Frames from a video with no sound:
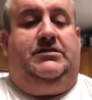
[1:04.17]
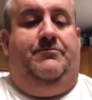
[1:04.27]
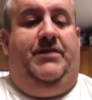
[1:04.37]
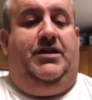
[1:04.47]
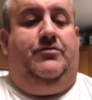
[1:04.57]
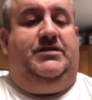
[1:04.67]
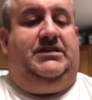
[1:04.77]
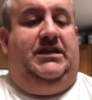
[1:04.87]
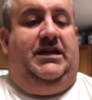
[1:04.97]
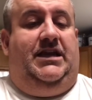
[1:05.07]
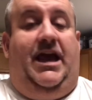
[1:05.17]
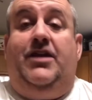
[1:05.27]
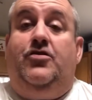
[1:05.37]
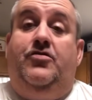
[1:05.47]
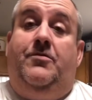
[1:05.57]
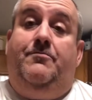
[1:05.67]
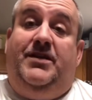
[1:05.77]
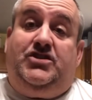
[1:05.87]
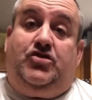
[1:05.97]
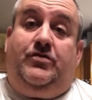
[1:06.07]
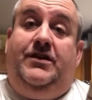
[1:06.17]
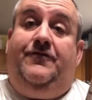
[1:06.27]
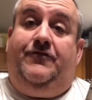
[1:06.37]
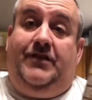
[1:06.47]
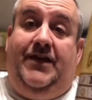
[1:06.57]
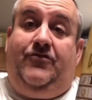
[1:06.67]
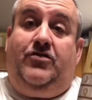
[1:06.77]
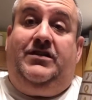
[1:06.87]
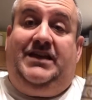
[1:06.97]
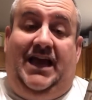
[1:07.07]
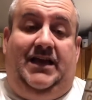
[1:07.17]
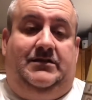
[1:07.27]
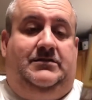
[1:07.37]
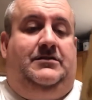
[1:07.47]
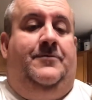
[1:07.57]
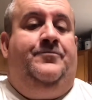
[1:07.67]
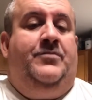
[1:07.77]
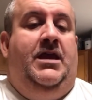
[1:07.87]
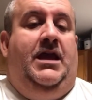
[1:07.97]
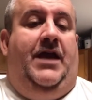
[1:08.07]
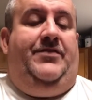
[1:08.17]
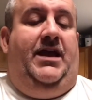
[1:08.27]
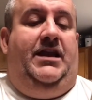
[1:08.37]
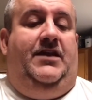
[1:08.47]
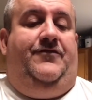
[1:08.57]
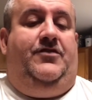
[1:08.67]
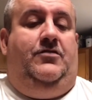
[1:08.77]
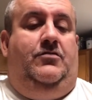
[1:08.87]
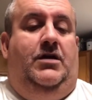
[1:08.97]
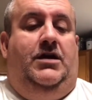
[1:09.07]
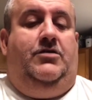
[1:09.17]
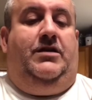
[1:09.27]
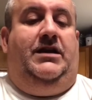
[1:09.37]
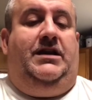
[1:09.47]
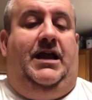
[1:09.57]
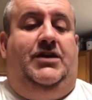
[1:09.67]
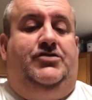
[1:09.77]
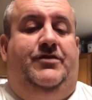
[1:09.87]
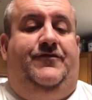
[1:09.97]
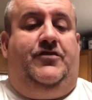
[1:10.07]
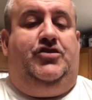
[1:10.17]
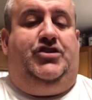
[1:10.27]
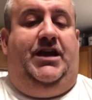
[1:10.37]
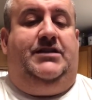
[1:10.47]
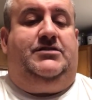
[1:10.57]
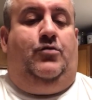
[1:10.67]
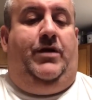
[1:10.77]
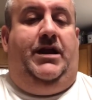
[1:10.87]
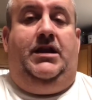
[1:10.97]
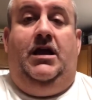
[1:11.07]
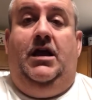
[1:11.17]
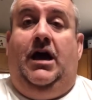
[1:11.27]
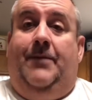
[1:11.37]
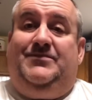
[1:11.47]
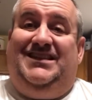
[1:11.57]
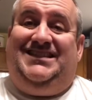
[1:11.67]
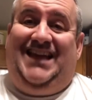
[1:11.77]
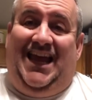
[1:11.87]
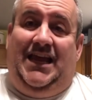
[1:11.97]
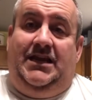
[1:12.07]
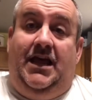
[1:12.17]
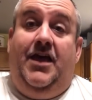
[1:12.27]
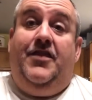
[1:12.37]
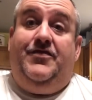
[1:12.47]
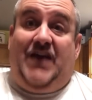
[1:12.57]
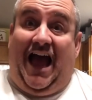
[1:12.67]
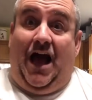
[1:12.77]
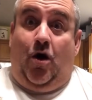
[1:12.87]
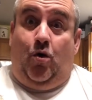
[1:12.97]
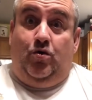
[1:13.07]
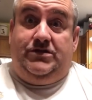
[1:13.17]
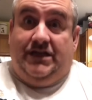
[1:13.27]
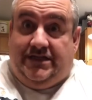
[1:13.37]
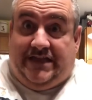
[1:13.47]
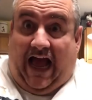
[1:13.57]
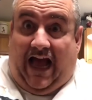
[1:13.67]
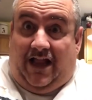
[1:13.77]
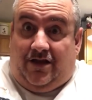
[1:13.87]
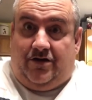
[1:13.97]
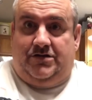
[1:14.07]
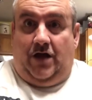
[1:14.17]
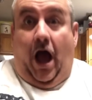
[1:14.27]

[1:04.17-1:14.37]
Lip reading: submit your receipt, and enter the mystery flavor guess. And then if you get an entry for a chance to win up to $10,000.